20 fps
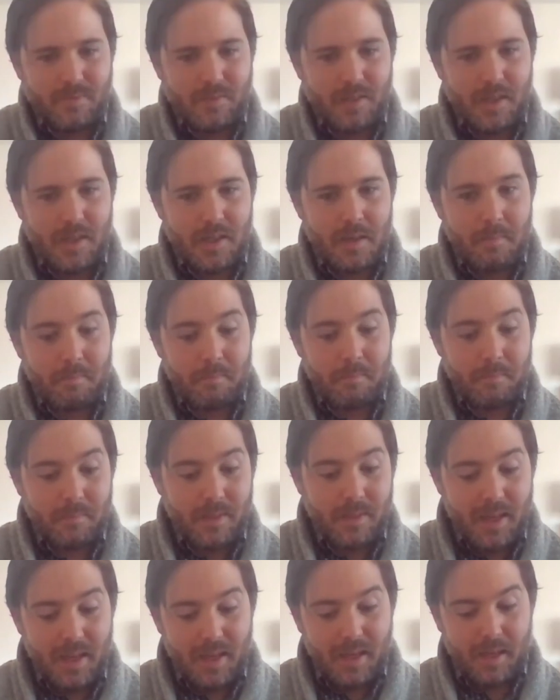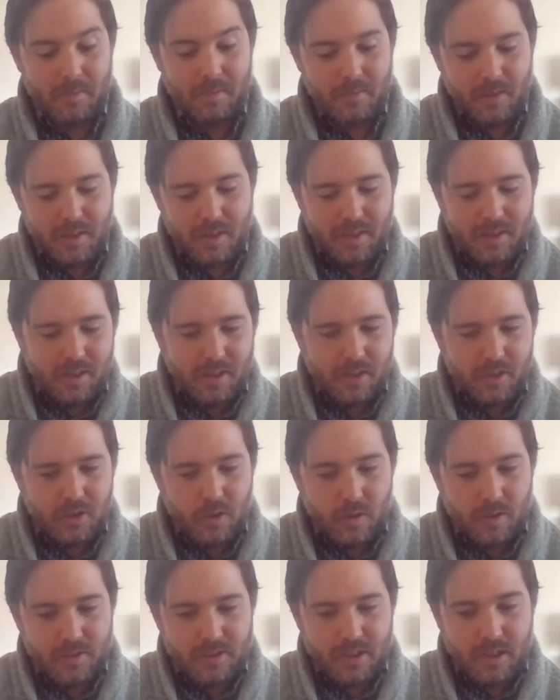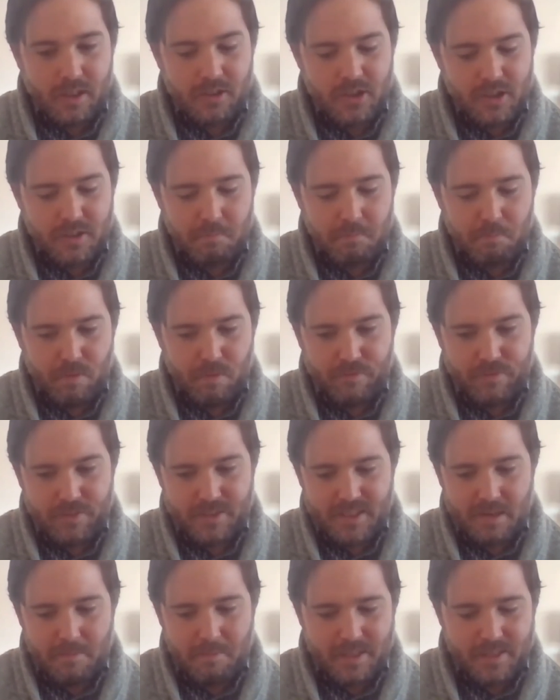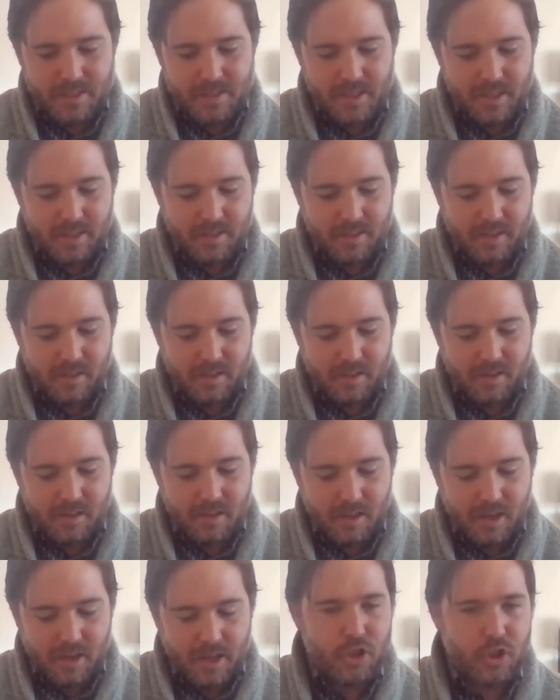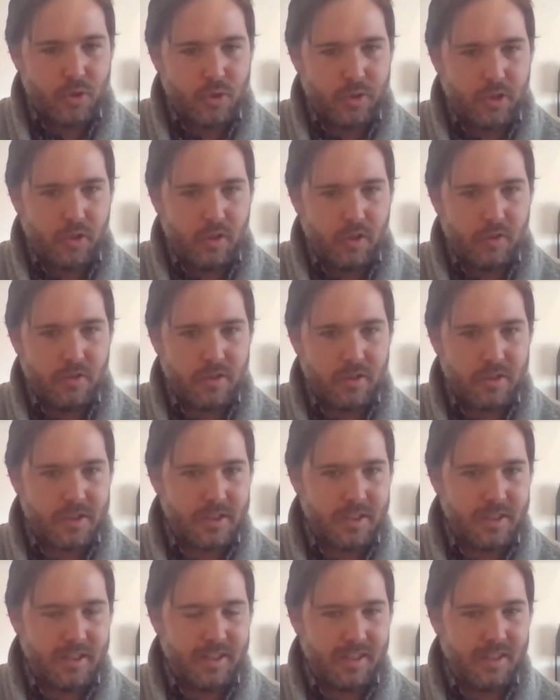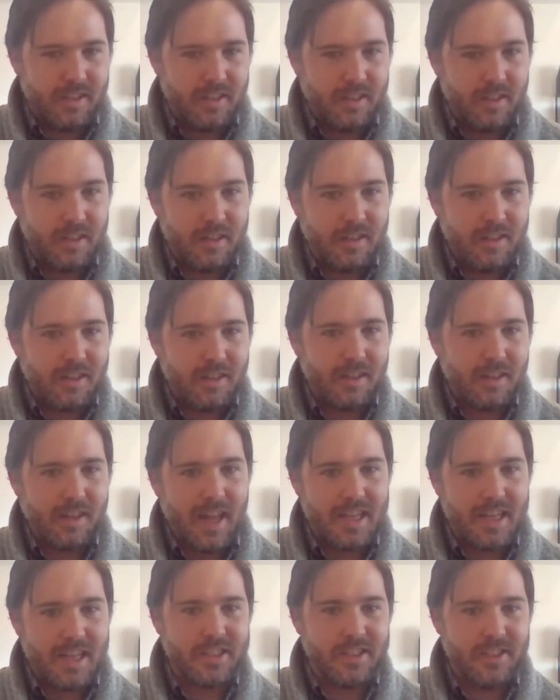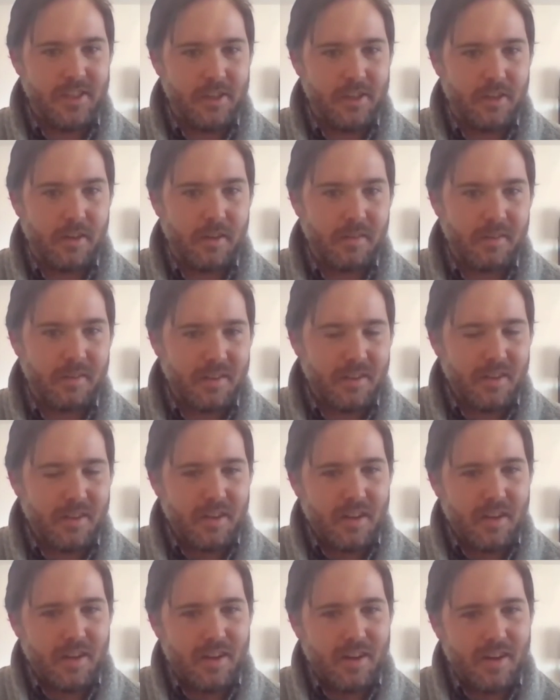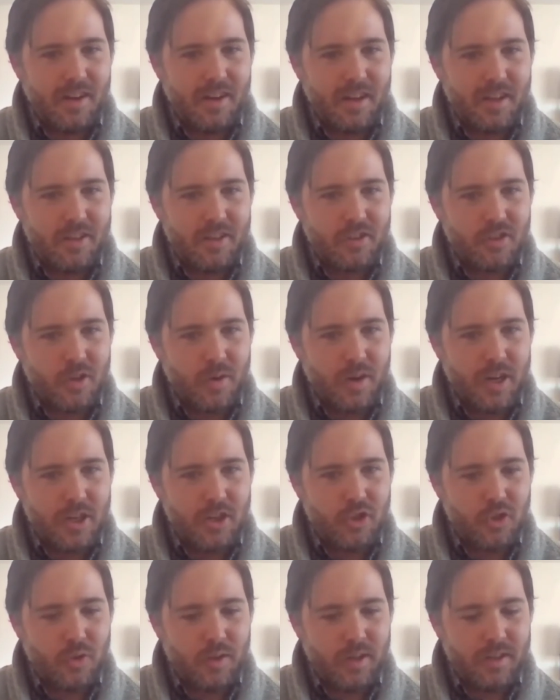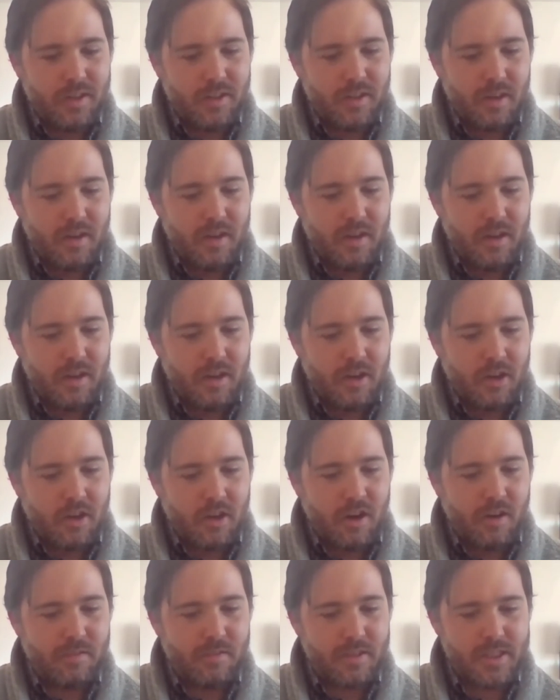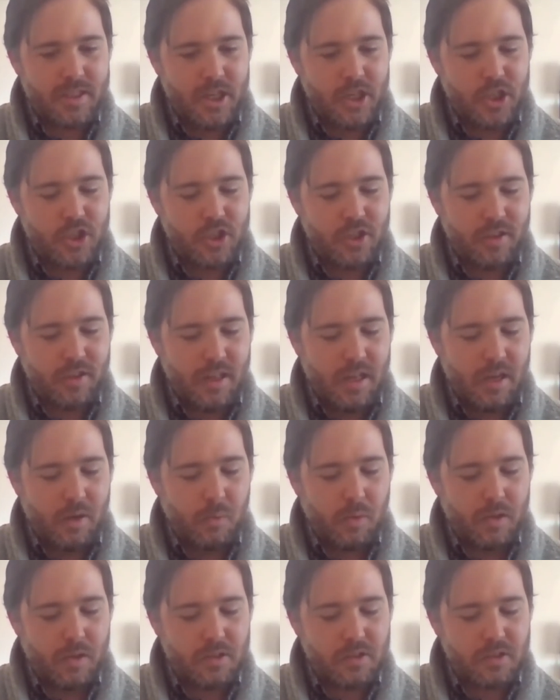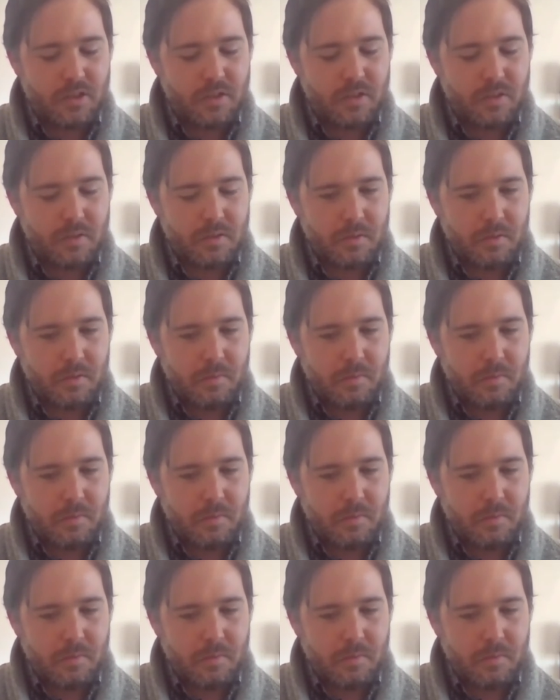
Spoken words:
Yeah. And so I'll just preface that by saying that I joined the university last year. And so I joined a conversation that was